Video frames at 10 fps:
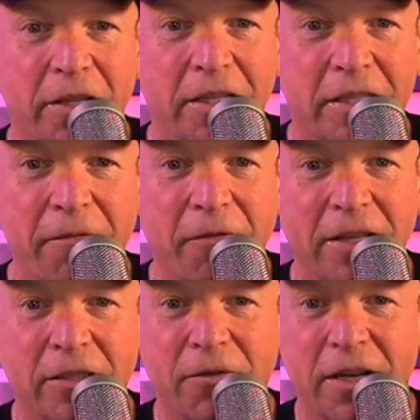the
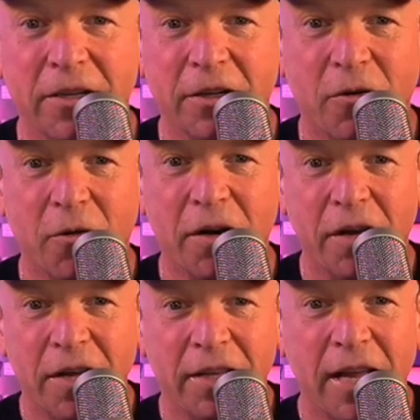defensive end of the court,
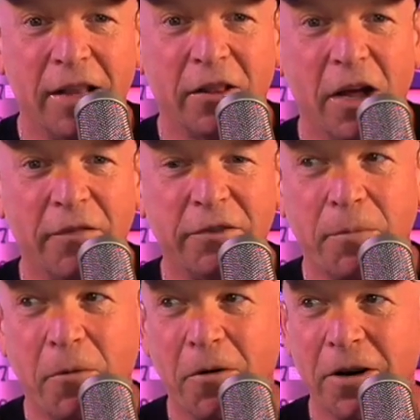they love to
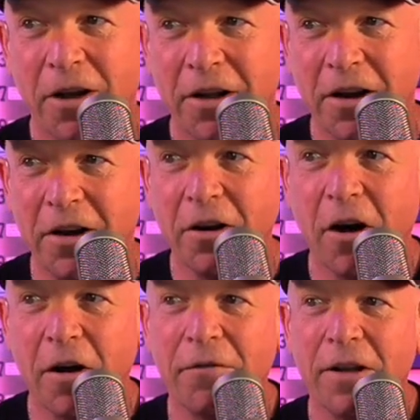pour it on
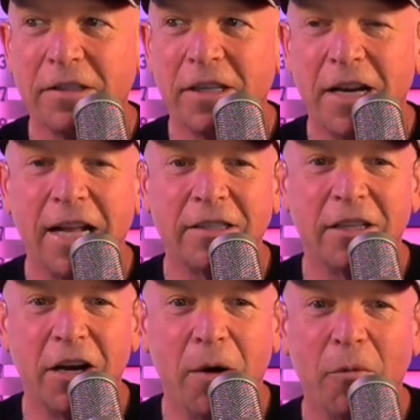offense. The Nets,
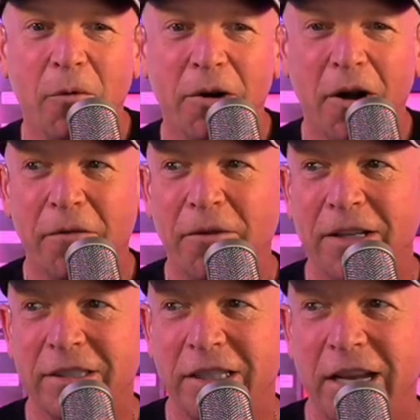the #1
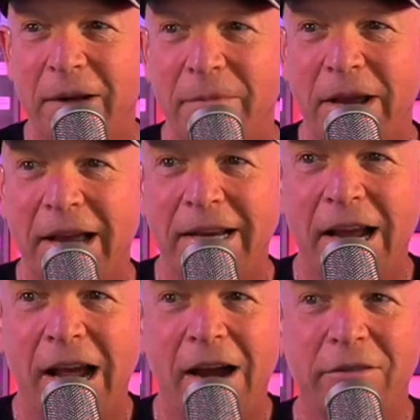offense in the NBA,
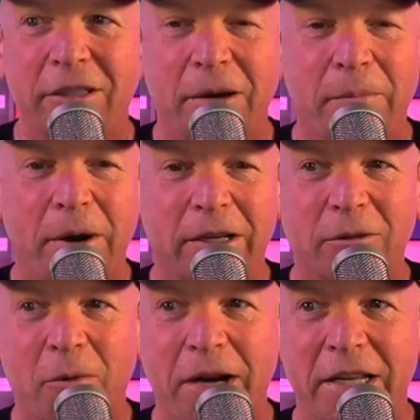averaging
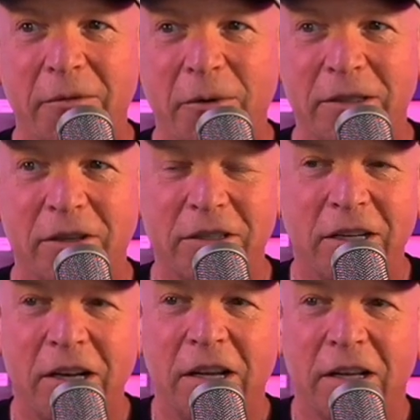$120. The Wizards,
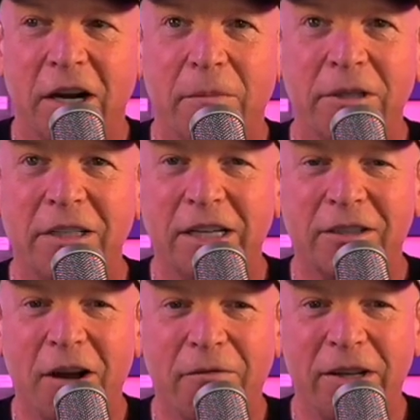the #6
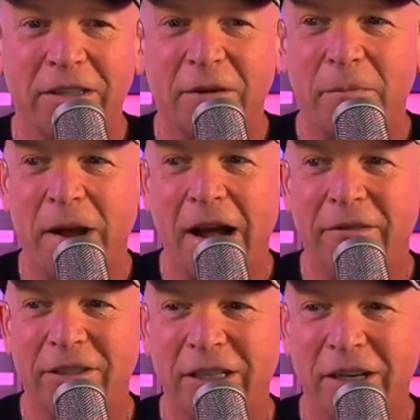offense,
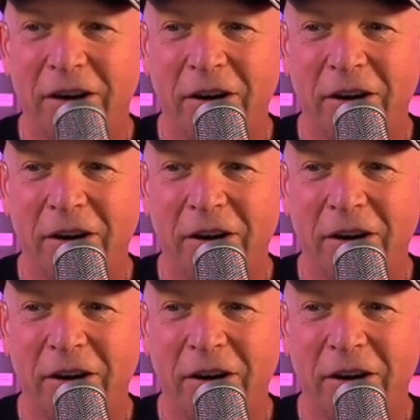averaging